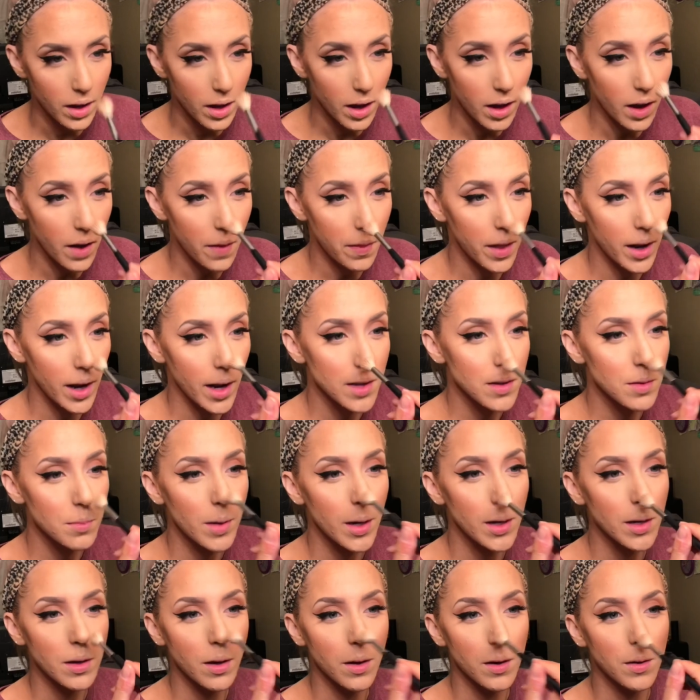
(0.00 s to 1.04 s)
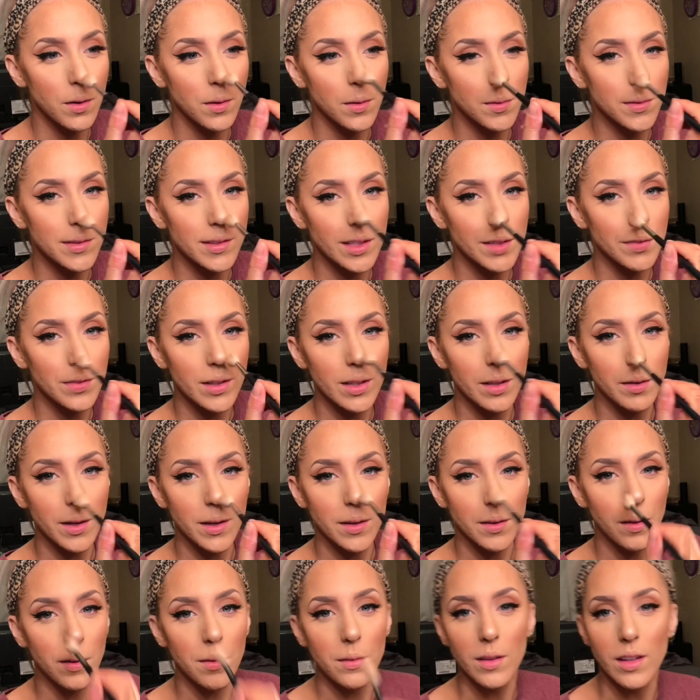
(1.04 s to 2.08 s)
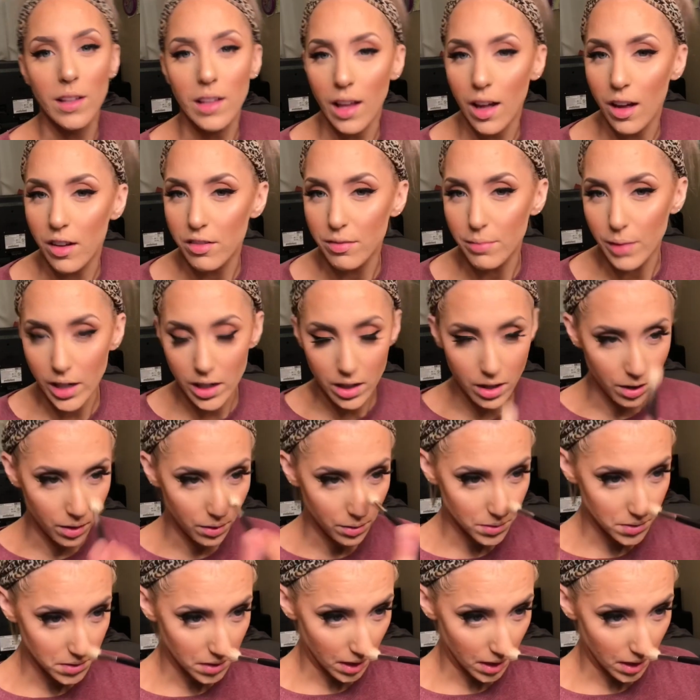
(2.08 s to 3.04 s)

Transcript: And then I do my nose. Even though I don't love my nose,